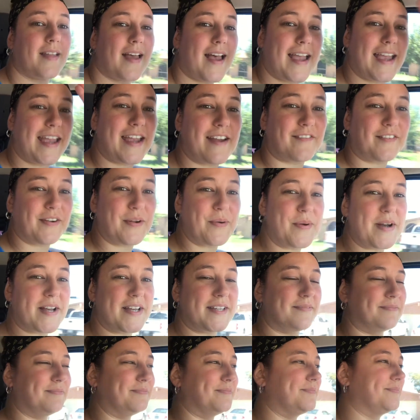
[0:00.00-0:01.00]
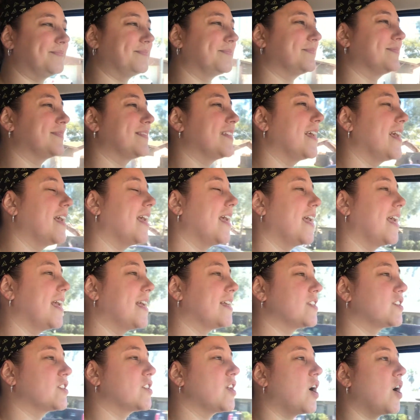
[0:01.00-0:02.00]
Hi everyone.
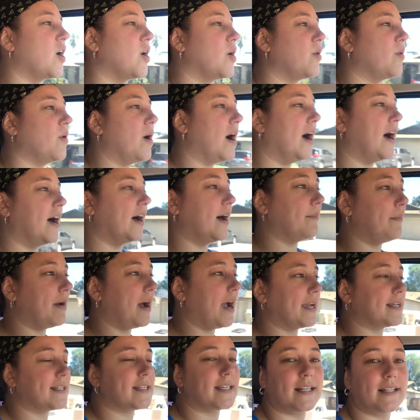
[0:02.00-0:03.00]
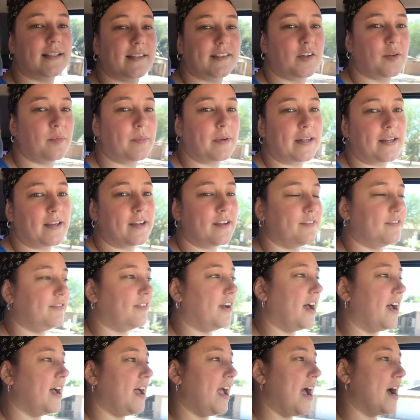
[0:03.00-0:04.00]
So I did a little bit of
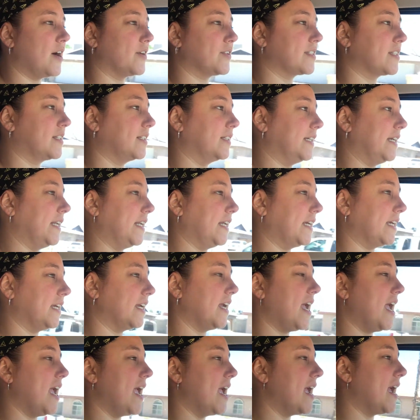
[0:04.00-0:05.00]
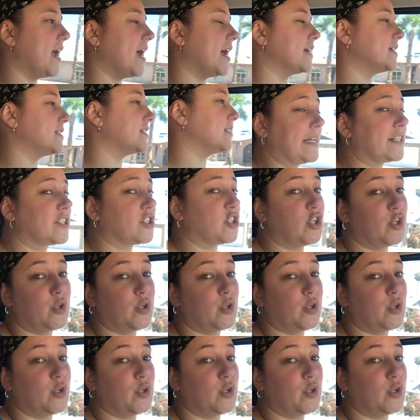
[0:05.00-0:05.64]
house cleaning, and it's